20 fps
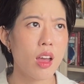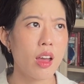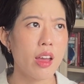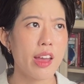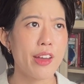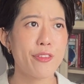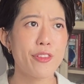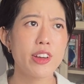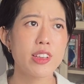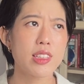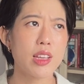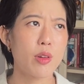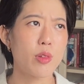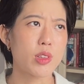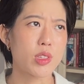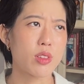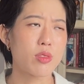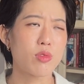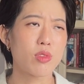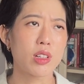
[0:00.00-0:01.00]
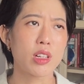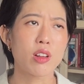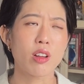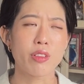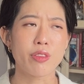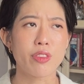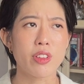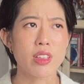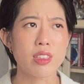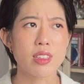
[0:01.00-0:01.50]
At first I wasn't really
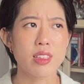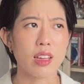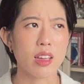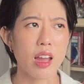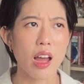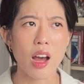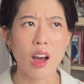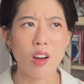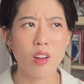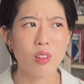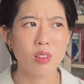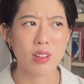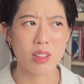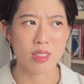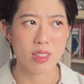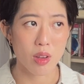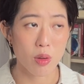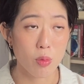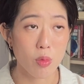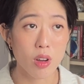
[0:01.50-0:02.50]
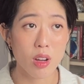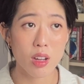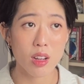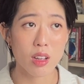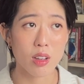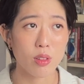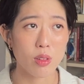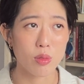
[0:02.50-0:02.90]
convinced, how does that work?